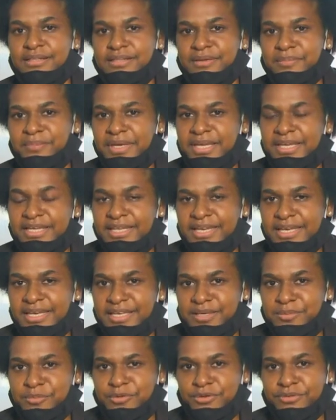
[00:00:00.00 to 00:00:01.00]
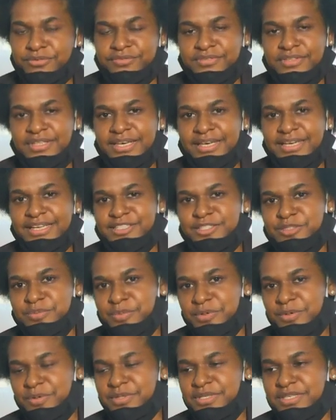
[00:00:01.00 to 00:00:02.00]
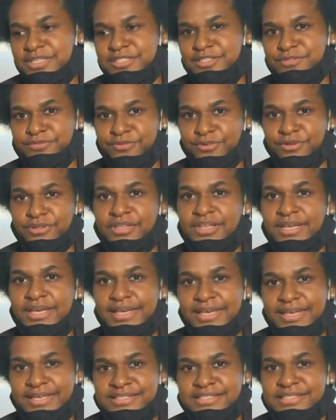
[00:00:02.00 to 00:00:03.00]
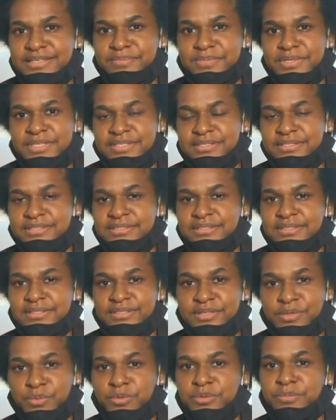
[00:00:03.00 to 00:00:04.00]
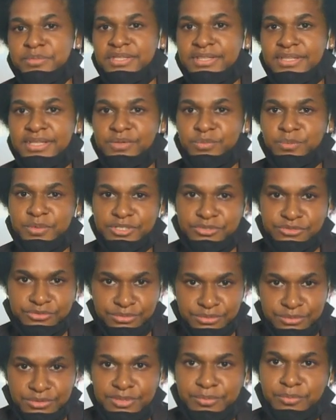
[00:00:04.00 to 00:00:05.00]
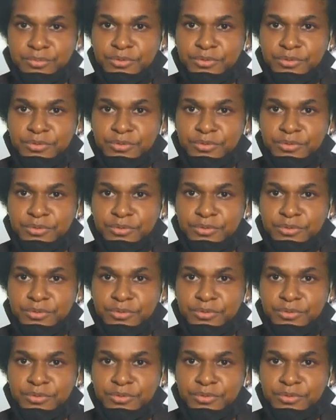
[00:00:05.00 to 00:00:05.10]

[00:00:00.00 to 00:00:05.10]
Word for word: The main aim of the expo is for the SMEs, the women that went through the